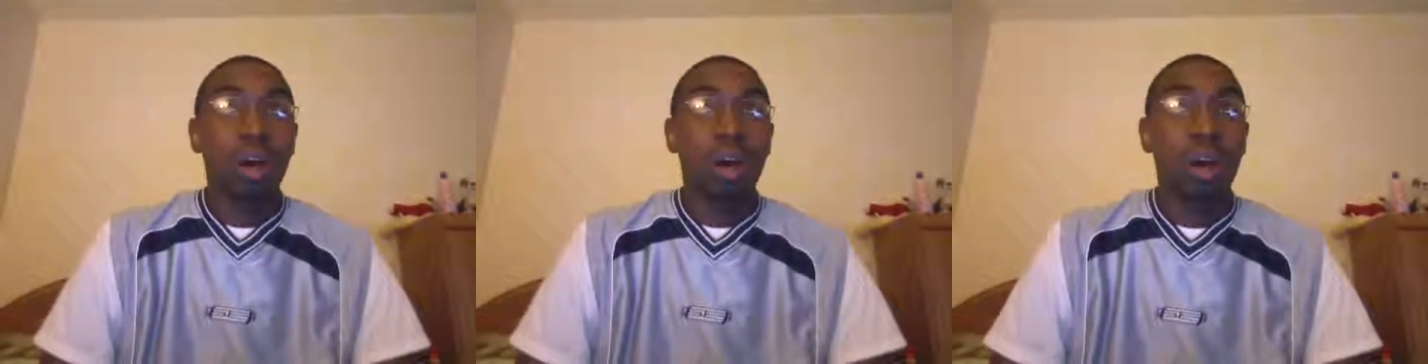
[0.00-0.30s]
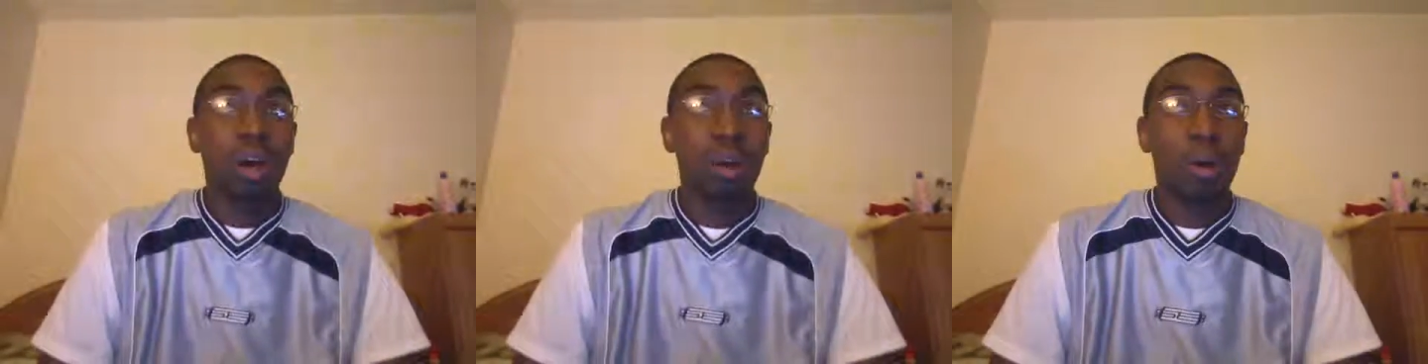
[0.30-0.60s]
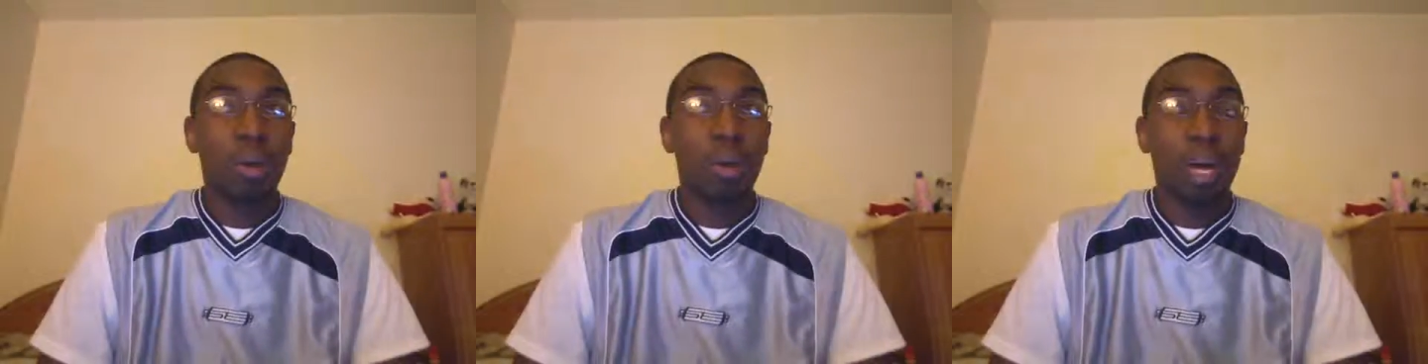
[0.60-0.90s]

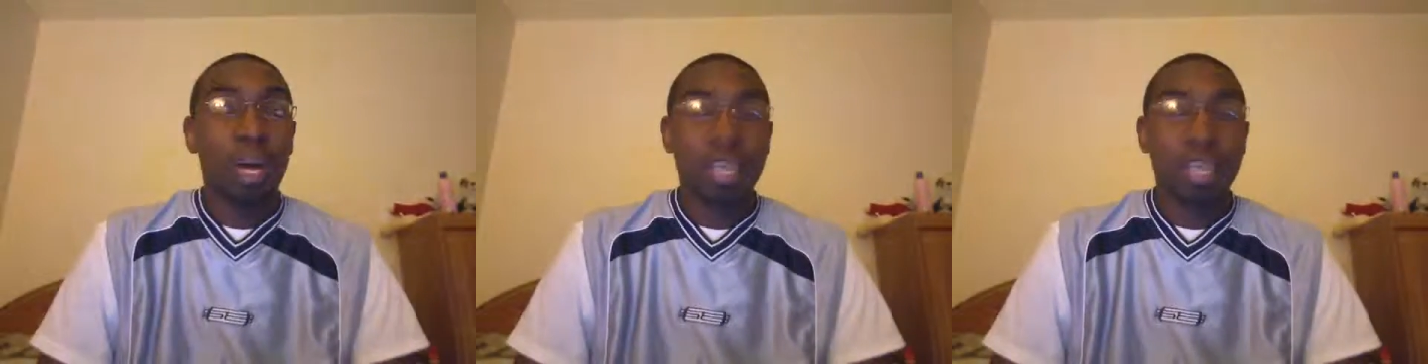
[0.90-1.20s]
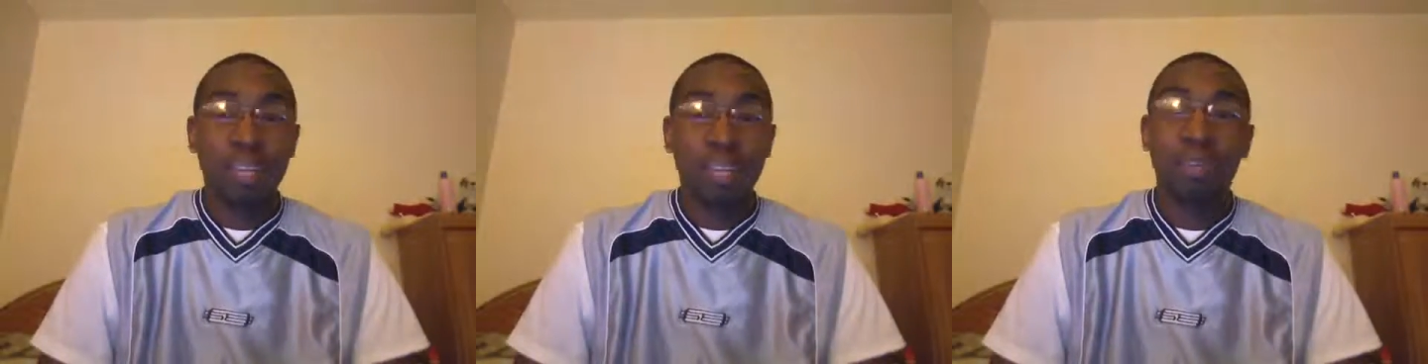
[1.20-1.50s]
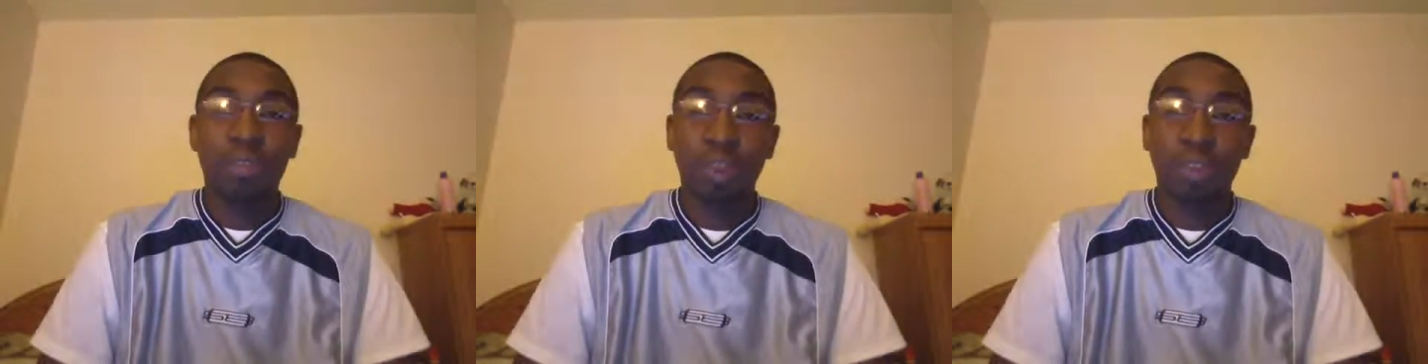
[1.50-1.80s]
um, I guess,
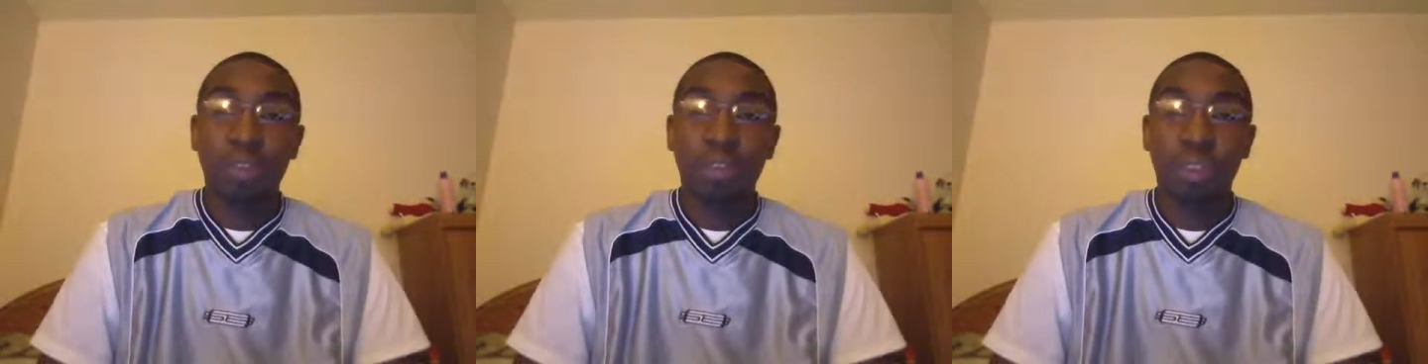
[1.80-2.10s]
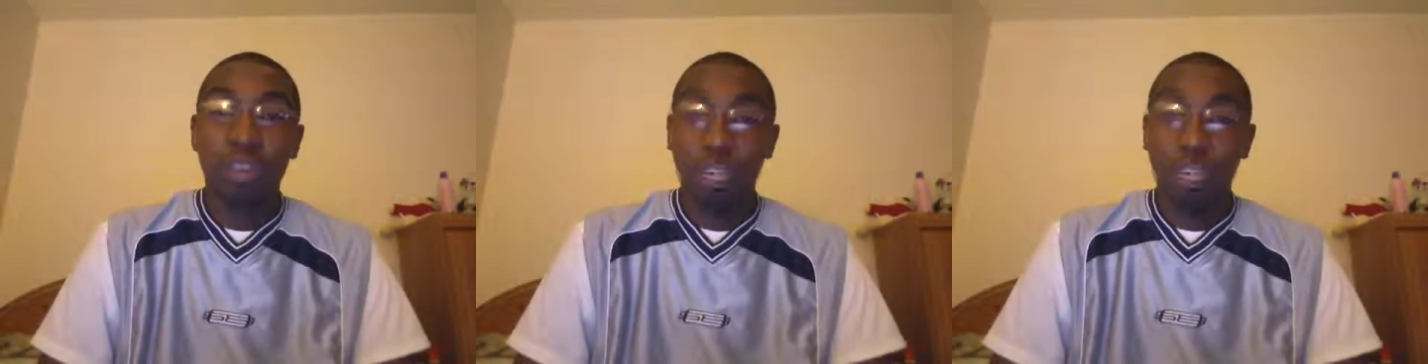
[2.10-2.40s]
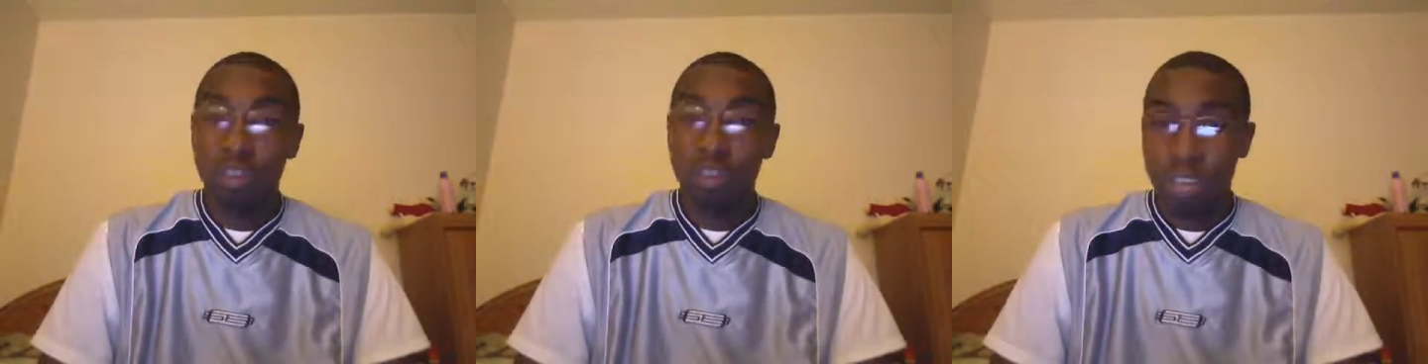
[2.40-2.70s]
for over 30
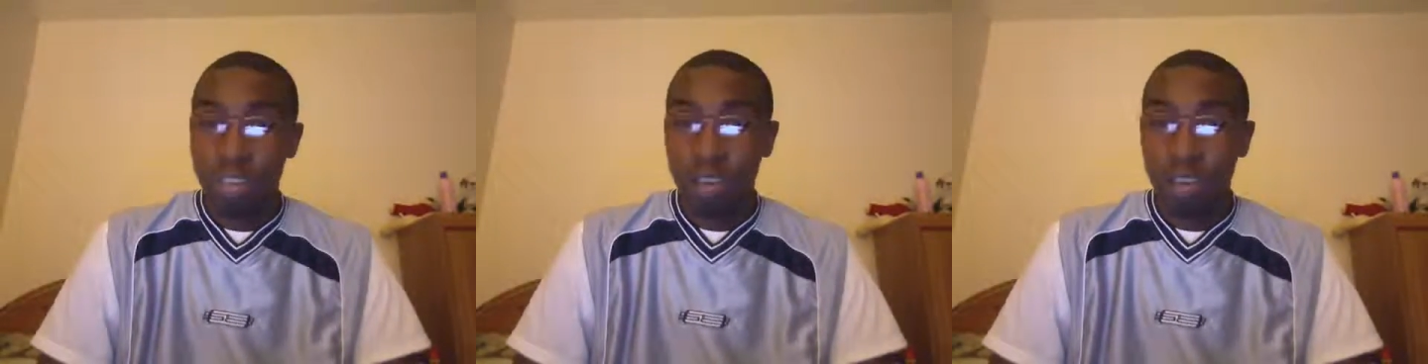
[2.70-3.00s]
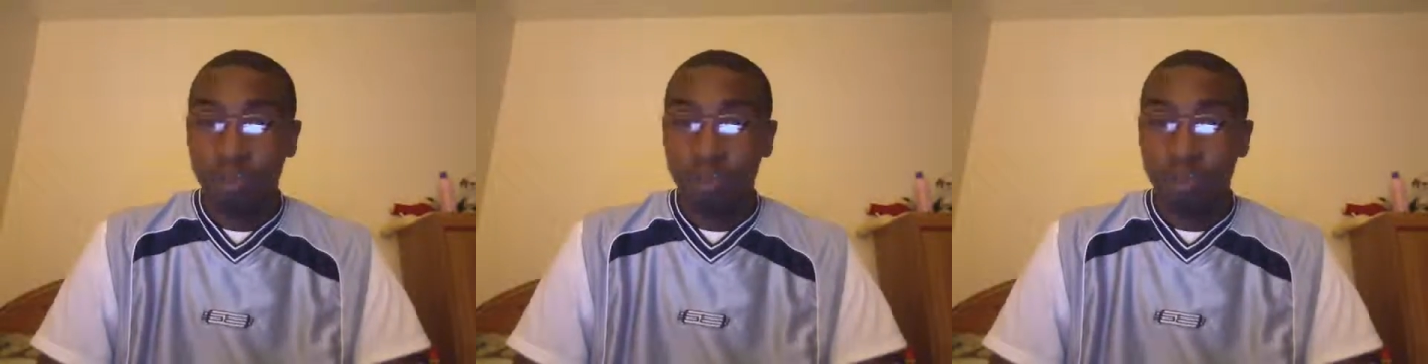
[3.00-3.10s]
years now.